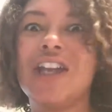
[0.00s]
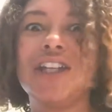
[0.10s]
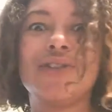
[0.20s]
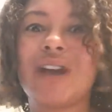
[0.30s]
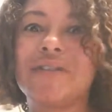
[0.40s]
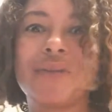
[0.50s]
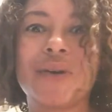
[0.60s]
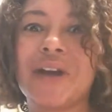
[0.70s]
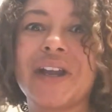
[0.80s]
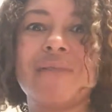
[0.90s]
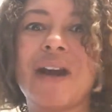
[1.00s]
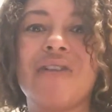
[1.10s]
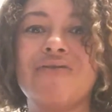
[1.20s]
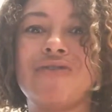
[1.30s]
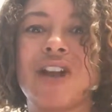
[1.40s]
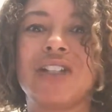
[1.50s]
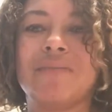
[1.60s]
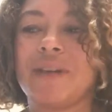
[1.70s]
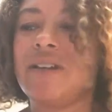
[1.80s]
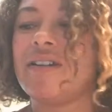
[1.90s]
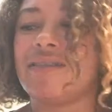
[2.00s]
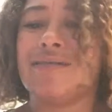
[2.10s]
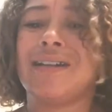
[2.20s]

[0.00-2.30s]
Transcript: You don't have to worry about rushing, period.